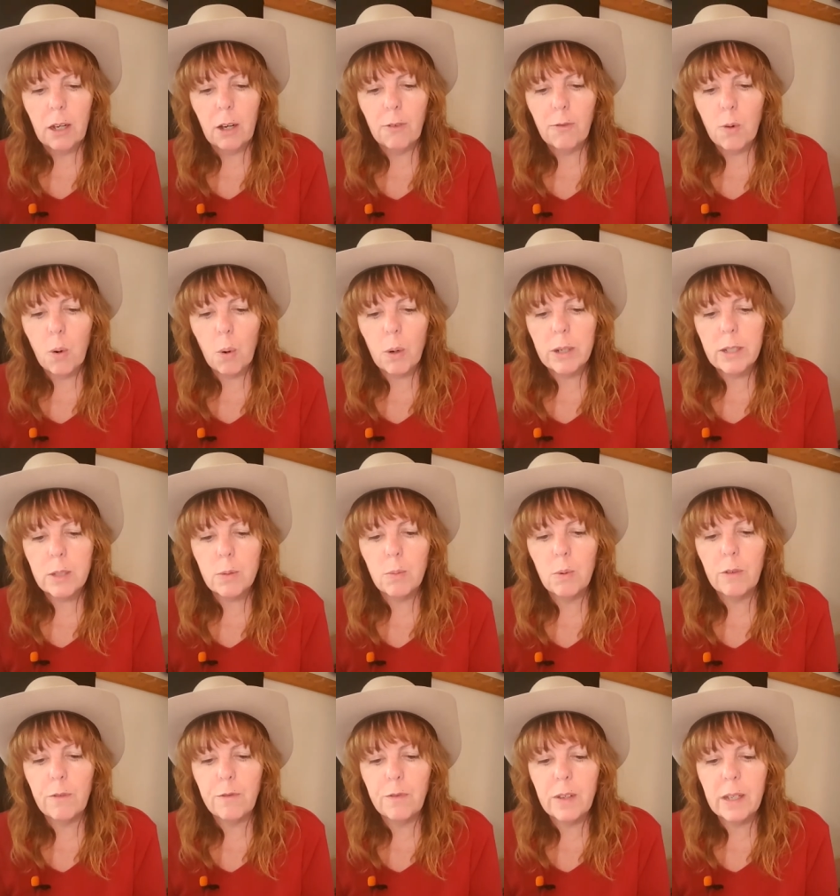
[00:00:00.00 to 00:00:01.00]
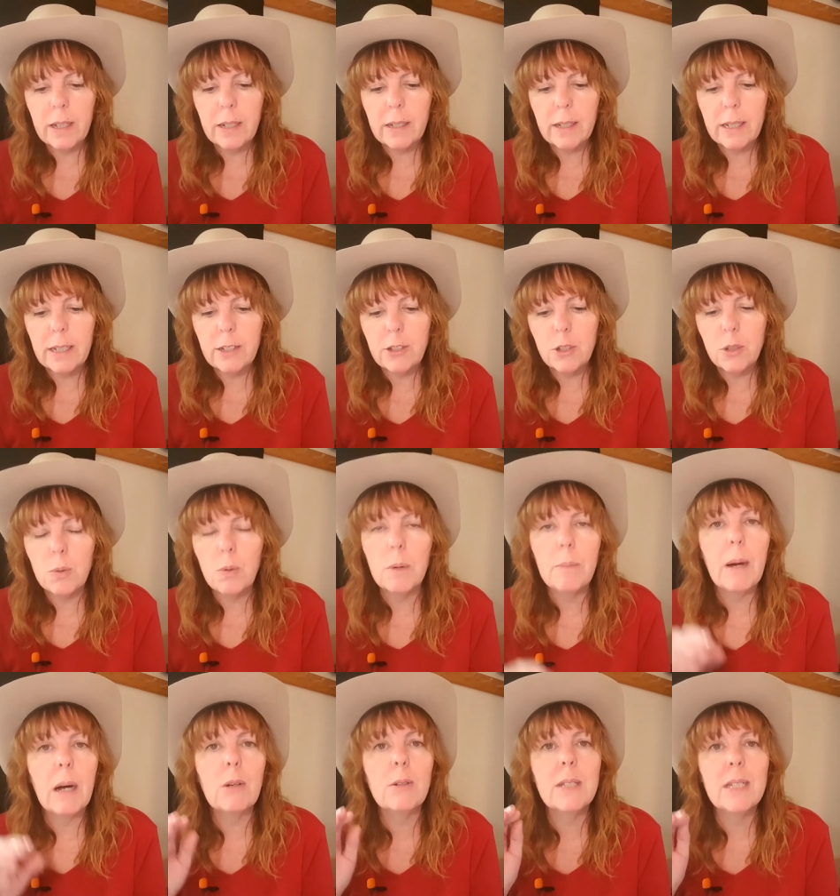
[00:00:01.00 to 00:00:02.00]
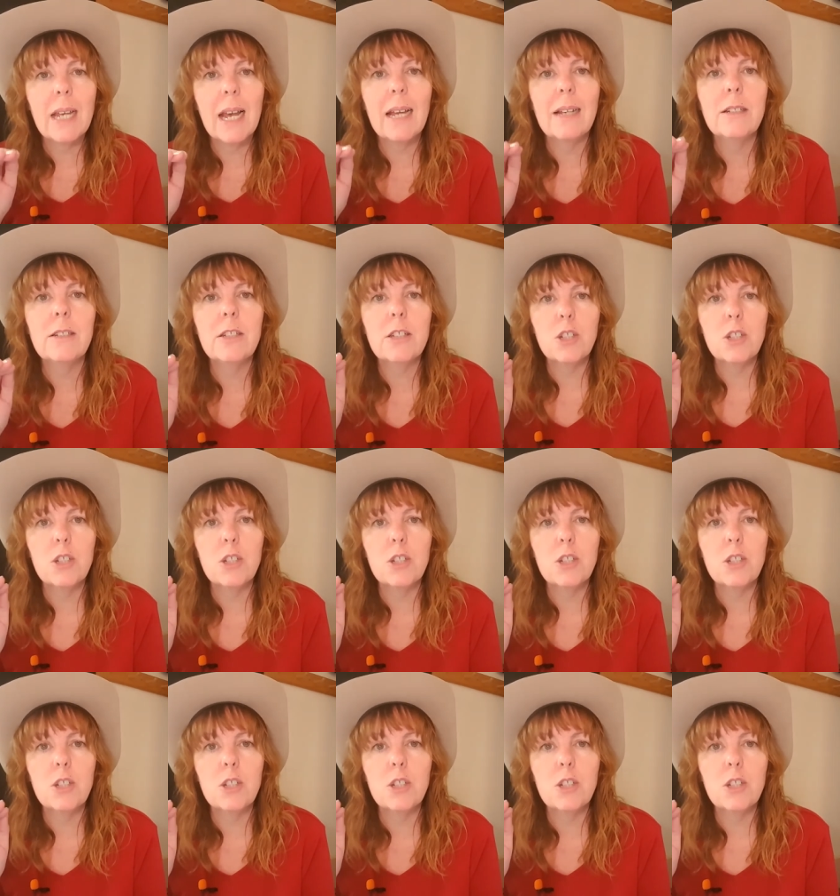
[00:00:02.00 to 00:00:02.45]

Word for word: of course, will fit into about ten